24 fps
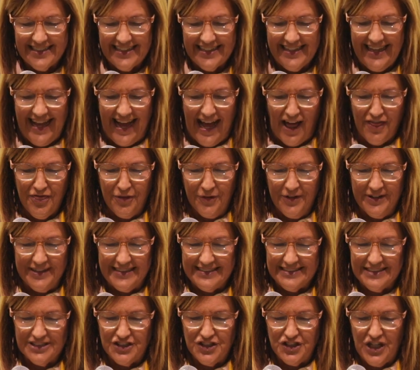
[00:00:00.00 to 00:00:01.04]
Katherine
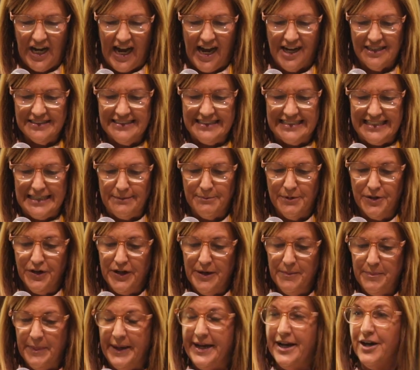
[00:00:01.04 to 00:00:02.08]
is a child to
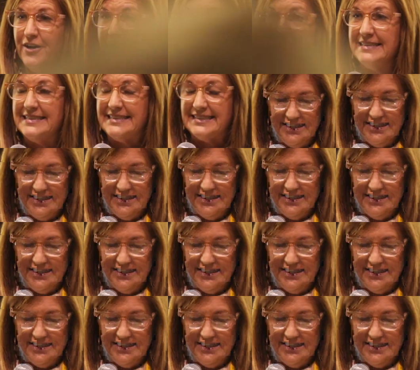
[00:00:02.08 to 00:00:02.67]
immigrant parents